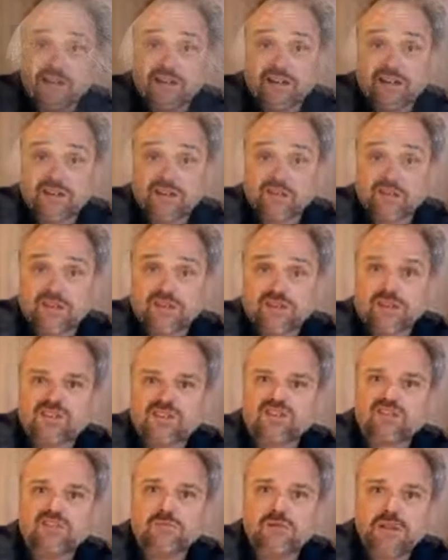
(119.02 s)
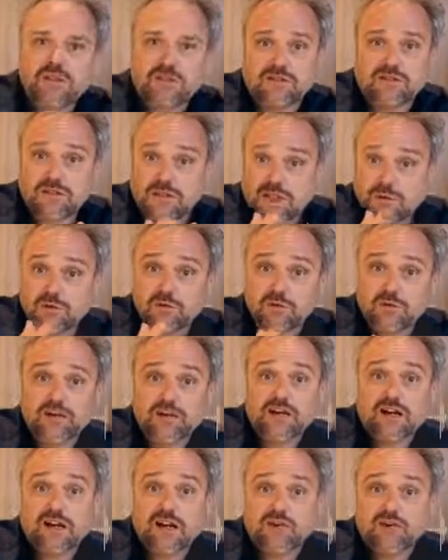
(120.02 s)
that characteristic to speak, like I'm doing
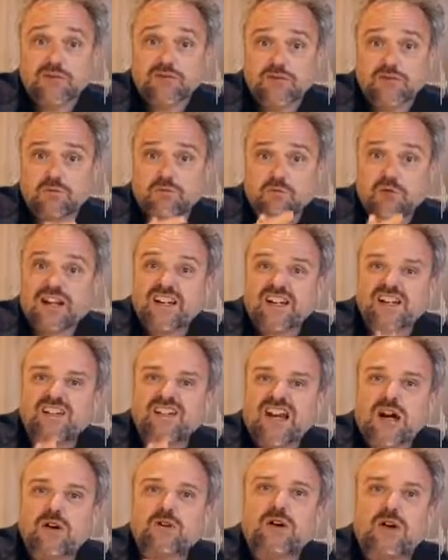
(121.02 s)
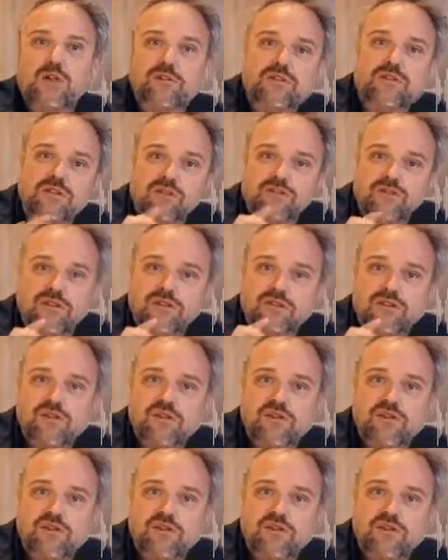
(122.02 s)
now, to, to break sound up into very